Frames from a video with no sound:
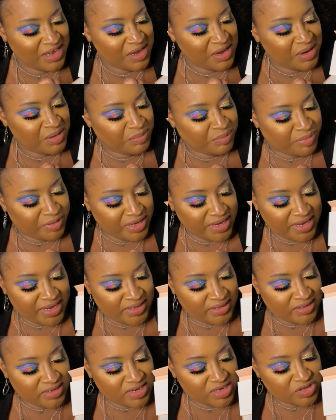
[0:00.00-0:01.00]
But
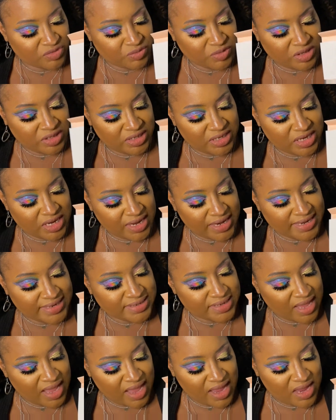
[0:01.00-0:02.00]
it looks really nice.
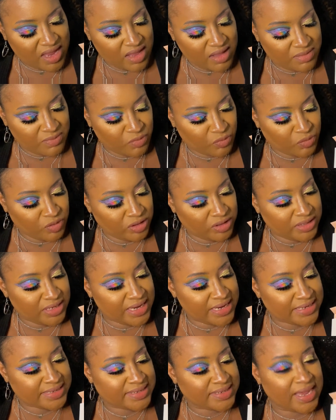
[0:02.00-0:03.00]
I am really
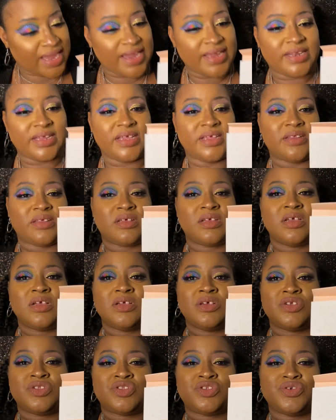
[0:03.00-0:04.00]
excited
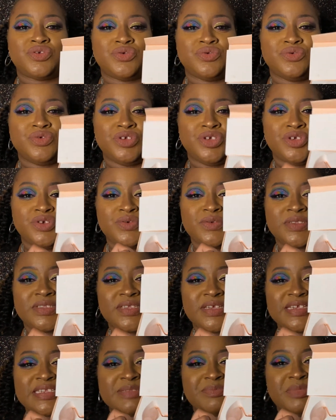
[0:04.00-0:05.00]
to use
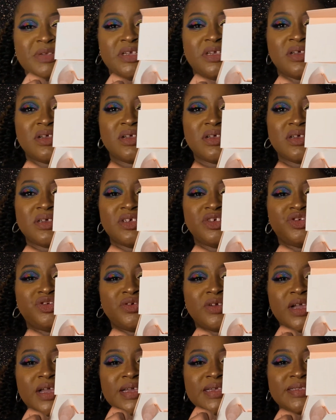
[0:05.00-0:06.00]
this because you
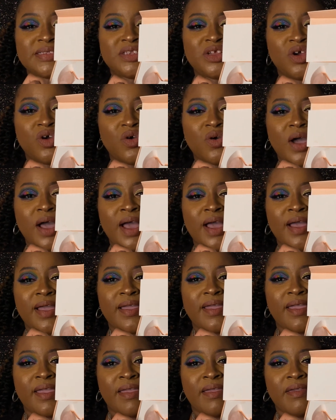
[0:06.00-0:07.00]
guys know I
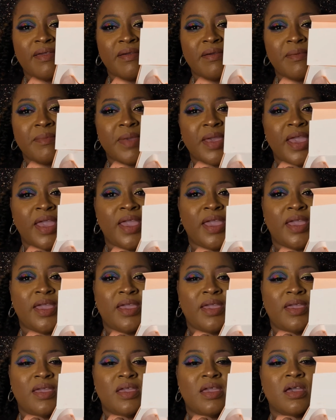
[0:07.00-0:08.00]
am
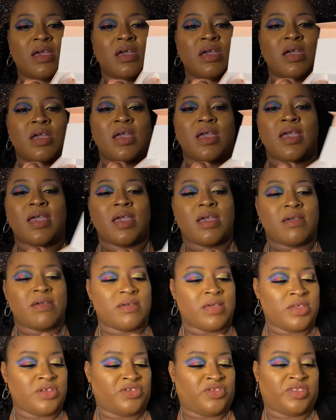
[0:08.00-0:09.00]
a
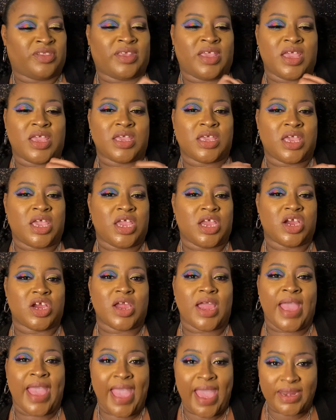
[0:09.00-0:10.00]
skincare
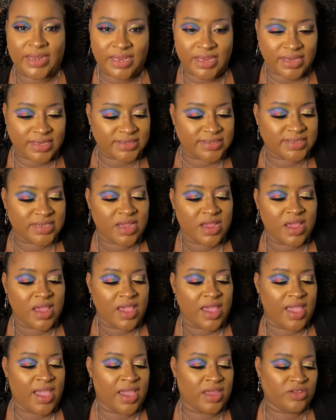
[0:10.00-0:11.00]
addict.
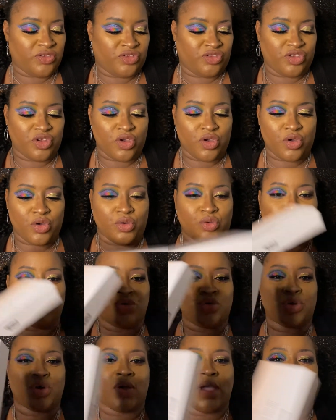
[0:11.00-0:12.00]
And so,
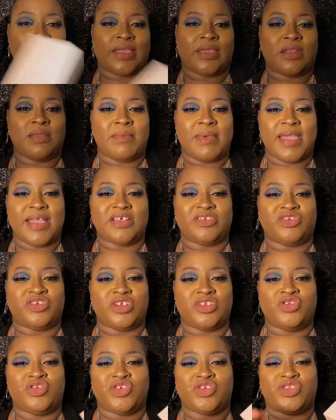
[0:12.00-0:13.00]
you know, I can
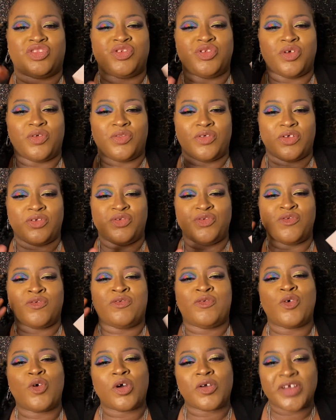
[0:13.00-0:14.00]
imagine just, you know, the
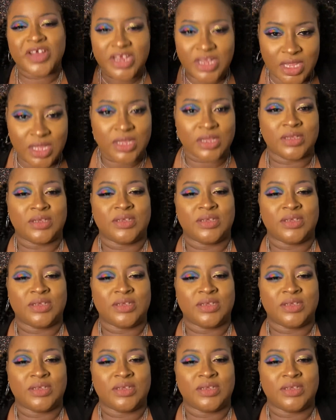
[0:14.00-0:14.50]
euphoria